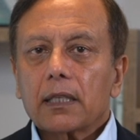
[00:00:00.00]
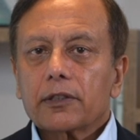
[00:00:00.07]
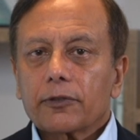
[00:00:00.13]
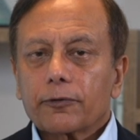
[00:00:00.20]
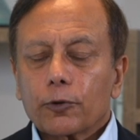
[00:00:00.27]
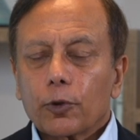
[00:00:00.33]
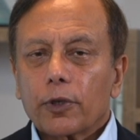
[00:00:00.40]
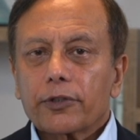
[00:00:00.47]

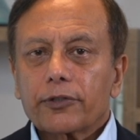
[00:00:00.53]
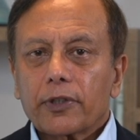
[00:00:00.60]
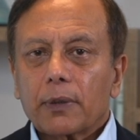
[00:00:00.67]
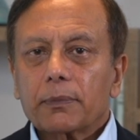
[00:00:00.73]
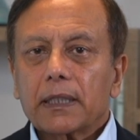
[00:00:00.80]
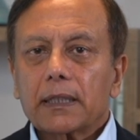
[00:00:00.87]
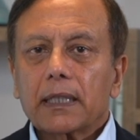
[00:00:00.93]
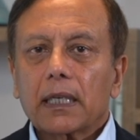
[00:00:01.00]
of course,
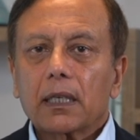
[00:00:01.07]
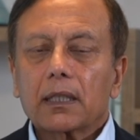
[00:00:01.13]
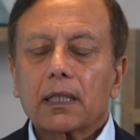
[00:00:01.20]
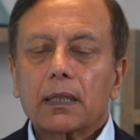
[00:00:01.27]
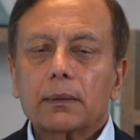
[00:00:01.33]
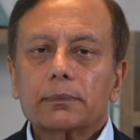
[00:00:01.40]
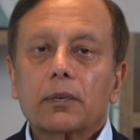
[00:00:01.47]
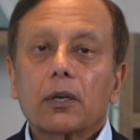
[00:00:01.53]
something that will
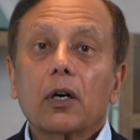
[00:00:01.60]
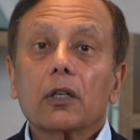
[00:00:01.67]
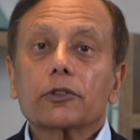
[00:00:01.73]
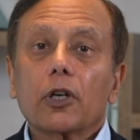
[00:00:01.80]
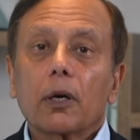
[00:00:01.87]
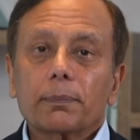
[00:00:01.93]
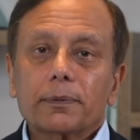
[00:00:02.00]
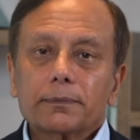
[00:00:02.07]
come on
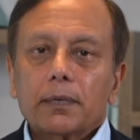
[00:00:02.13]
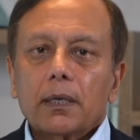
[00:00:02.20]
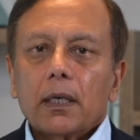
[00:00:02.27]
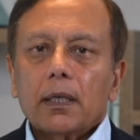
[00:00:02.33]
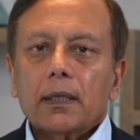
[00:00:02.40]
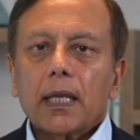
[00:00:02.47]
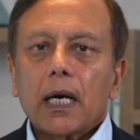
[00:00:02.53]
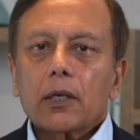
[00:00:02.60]
top.
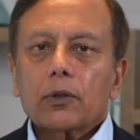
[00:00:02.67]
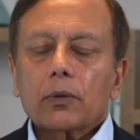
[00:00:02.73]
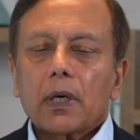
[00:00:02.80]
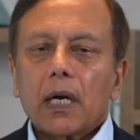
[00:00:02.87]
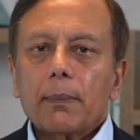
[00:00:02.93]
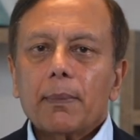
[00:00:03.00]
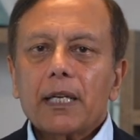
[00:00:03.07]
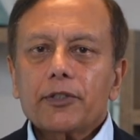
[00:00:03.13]
Now,
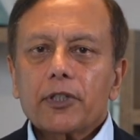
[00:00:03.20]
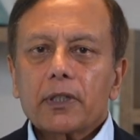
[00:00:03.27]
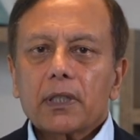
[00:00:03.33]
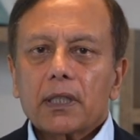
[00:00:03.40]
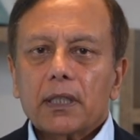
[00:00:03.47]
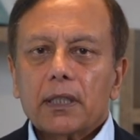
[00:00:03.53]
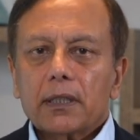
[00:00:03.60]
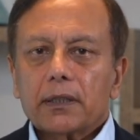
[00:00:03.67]
I mentioned
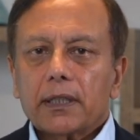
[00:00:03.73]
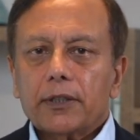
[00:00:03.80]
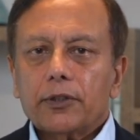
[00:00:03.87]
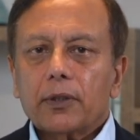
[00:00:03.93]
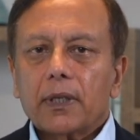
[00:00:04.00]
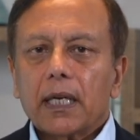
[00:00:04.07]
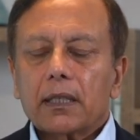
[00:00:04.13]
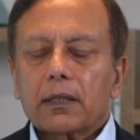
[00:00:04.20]
earlier that you
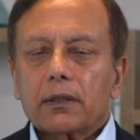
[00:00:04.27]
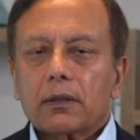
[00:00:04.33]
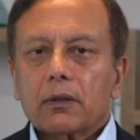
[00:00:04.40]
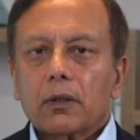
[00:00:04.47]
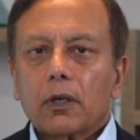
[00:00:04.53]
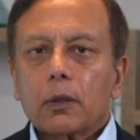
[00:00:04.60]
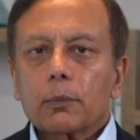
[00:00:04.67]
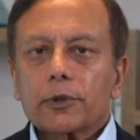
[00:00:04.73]
get
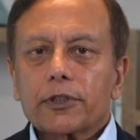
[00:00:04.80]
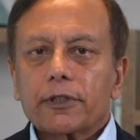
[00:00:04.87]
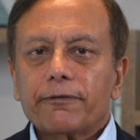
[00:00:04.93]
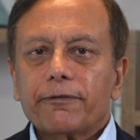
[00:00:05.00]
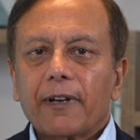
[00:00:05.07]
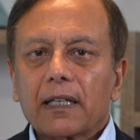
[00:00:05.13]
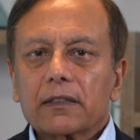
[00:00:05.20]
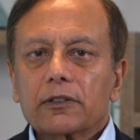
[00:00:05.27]
almost a
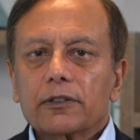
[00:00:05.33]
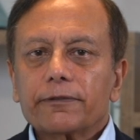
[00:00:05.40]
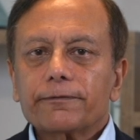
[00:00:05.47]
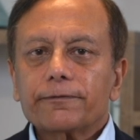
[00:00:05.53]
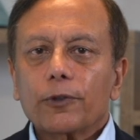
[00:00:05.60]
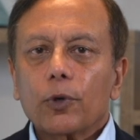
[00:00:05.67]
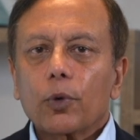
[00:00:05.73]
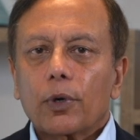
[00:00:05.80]
factor of
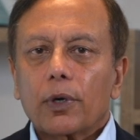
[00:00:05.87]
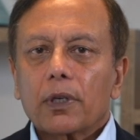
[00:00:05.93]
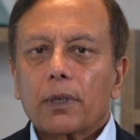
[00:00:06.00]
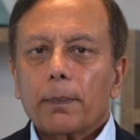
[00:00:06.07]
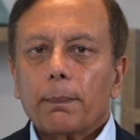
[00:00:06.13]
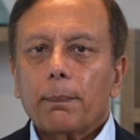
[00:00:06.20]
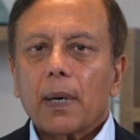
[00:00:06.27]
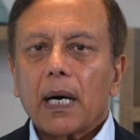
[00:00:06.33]
four
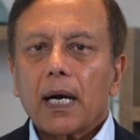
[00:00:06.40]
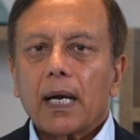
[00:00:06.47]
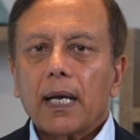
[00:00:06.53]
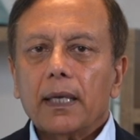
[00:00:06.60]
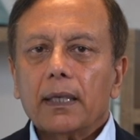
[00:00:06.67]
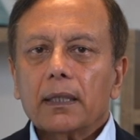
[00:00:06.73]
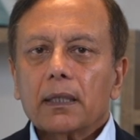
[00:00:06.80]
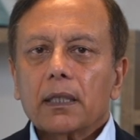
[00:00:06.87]

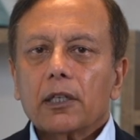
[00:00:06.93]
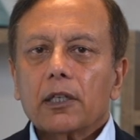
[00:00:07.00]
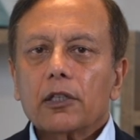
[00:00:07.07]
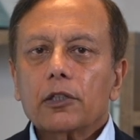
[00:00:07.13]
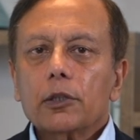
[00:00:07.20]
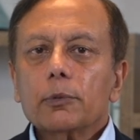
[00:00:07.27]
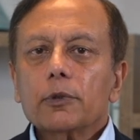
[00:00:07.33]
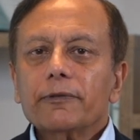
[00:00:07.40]
by
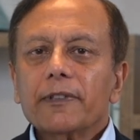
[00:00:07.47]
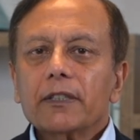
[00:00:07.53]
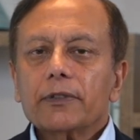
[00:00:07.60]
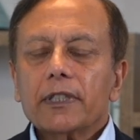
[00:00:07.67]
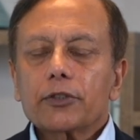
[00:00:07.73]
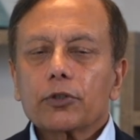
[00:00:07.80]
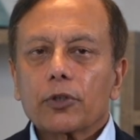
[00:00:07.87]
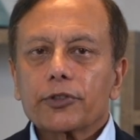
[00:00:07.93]
removing
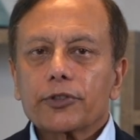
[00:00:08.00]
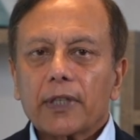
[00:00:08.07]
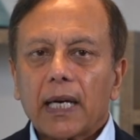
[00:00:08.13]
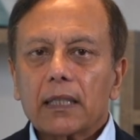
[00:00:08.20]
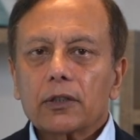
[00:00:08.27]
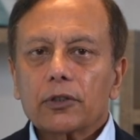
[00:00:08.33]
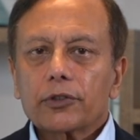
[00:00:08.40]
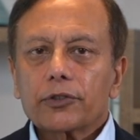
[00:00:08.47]
resource
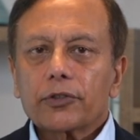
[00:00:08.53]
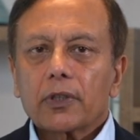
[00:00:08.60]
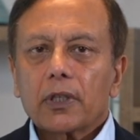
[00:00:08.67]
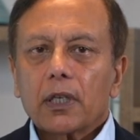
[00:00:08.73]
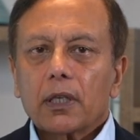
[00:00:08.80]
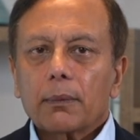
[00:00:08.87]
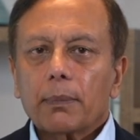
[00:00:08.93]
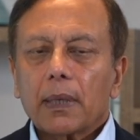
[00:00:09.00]
silos
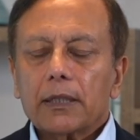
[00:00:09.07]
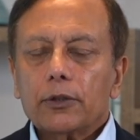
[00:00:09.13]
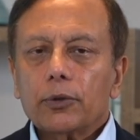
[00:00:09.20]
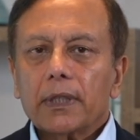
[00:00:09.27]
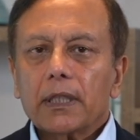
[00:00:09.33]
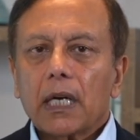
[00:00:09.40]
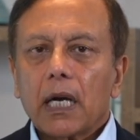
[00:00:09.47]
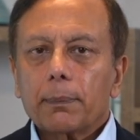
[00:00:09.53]
by
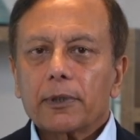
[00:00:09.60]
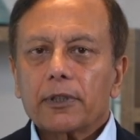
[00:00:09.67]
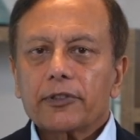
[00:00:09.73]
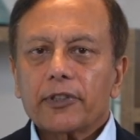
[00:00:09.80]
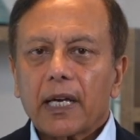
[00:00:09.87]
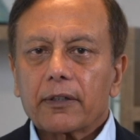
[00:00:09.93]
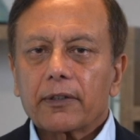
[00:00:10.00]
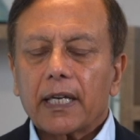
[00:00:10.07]
doing hyper
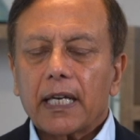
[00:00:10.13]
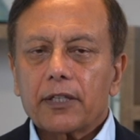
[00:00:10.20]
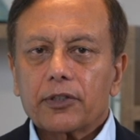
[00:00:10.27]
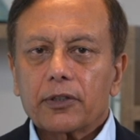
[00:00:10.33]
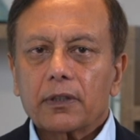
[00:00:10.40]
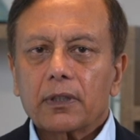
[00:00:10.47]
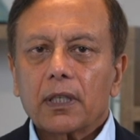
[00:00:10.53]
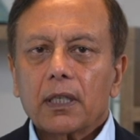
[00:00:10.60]

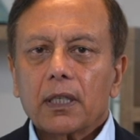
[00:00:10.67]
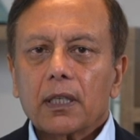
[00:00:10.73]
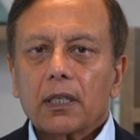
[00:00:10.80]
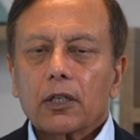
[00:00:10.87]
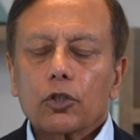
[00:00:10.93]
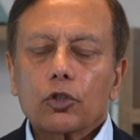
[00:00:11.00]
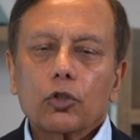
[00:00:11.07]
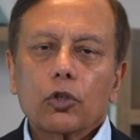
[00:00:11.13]
disaggregation
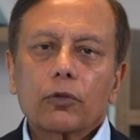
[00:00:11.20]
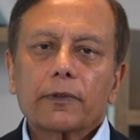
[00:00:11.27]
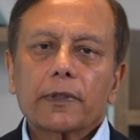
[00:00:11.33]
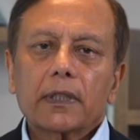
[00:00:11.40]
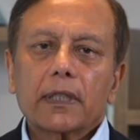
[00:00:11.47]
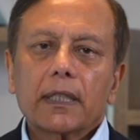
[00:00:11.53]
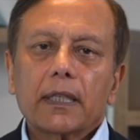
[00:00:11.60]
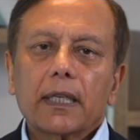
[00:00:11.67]

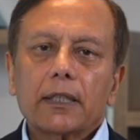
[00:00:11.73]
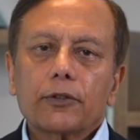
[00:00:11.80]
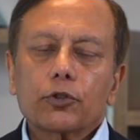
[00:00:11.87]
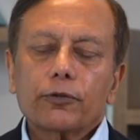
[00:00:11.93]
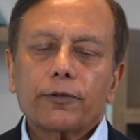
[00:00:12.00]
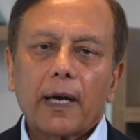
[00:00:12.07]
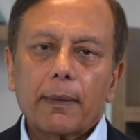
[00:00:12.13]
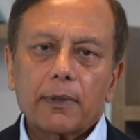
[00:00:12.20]
over a true
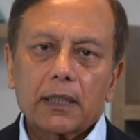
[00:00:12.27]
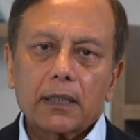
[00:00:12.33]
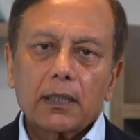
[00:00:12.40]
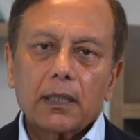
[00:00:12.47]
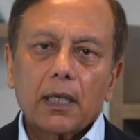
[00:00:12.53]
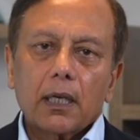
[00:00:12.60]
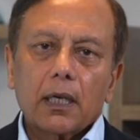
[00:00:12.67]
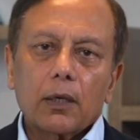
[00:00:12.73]
fabric.
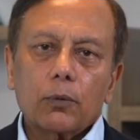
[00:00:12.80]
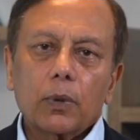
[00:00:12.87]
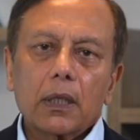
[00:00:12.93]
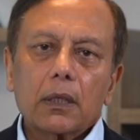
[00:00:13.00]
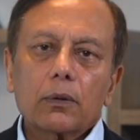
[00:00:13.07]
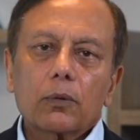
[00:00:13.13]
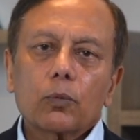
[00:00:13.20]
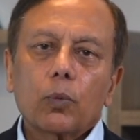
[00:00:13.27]

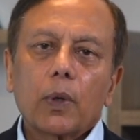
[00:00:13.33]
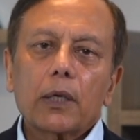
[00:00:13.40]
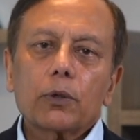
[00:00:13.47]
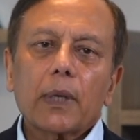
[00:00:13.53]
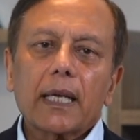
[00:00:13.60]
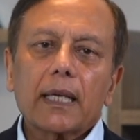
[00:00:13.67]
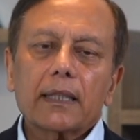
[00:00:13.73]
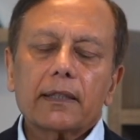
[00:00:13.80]
Well, where do
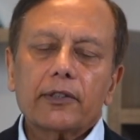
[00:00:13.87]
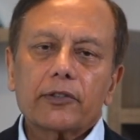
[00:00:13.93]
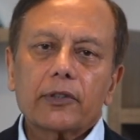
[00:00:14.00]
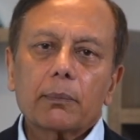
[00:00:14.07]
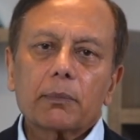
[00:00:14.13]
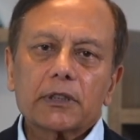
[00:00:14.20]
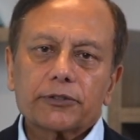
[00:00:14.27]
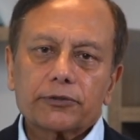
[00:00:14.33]
I get these
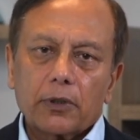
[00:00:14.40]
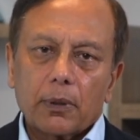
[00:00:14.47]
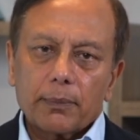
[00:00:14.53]
numbers from?